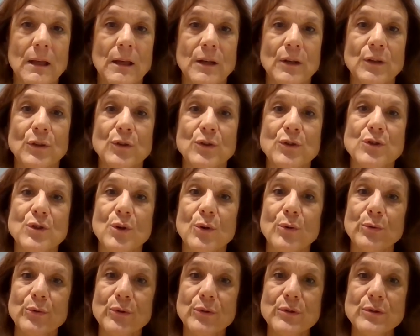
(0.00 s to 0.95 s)
Your
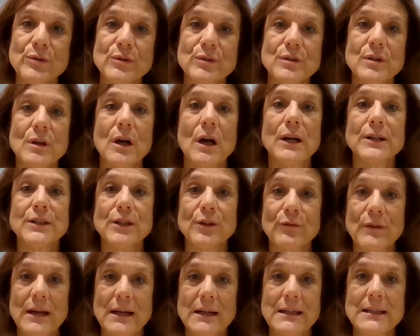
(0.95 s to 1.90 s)
shoulders are
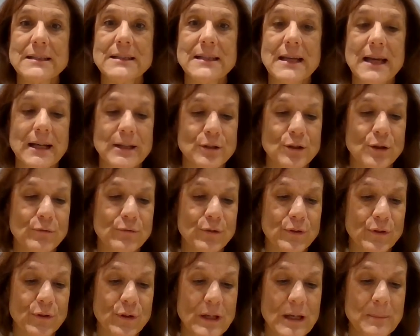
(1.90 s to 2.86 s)
directly stacked over
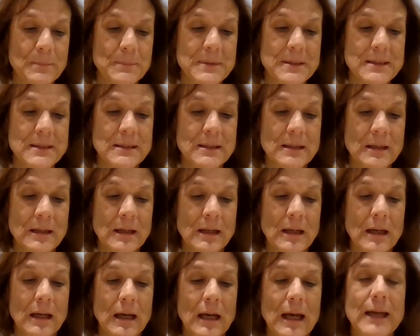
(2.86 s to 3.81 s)
your hips
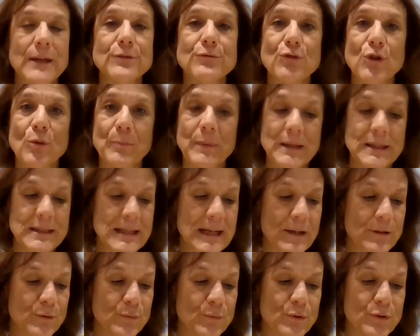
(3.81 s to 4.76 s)
and dropping
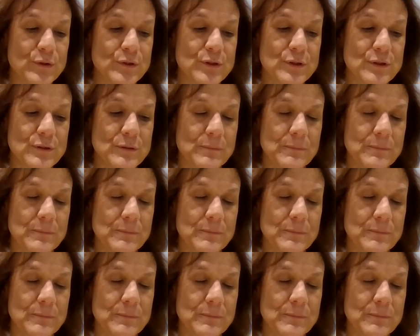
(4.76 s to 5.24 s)
downwards.